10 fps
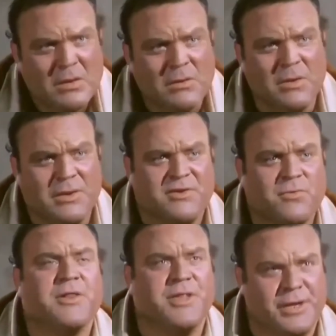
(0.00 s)
well, there's
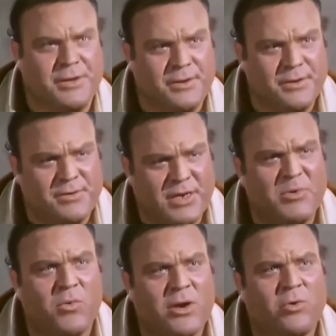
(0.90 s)
one thing you can do. Tell me
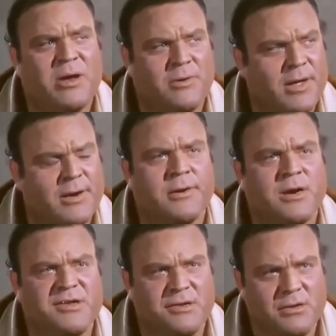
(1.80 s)
why nobody around here will
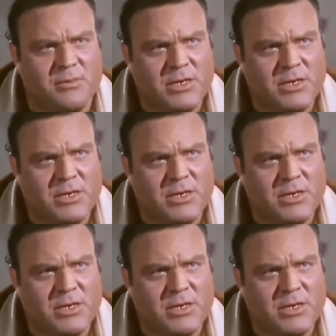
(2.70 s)
listen to me.